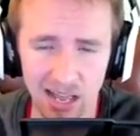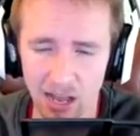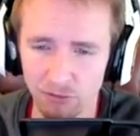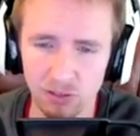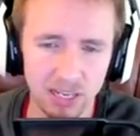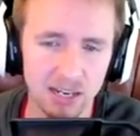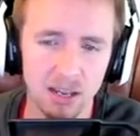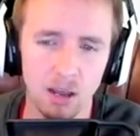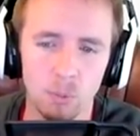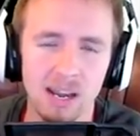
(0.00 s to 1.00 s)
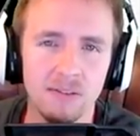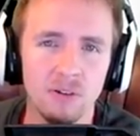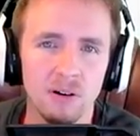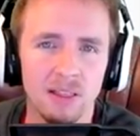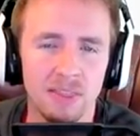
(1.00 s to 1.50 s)
I feel like
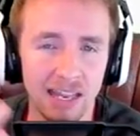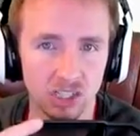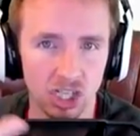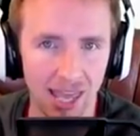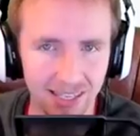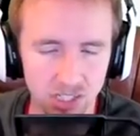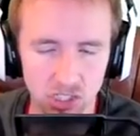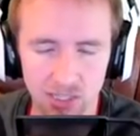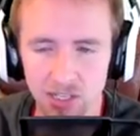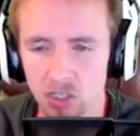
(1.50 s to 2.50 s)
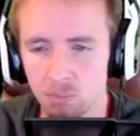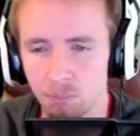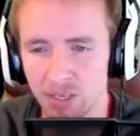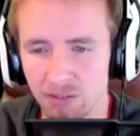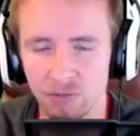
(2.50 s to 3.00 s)
whenever uh, they're changed, they should
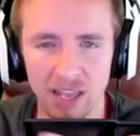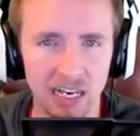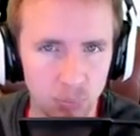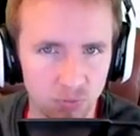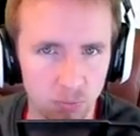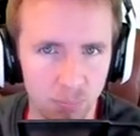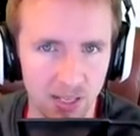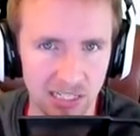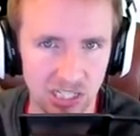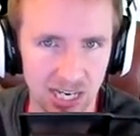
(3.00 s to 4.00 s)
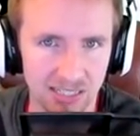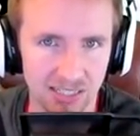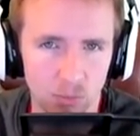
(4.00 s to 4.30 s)
be available for purchase,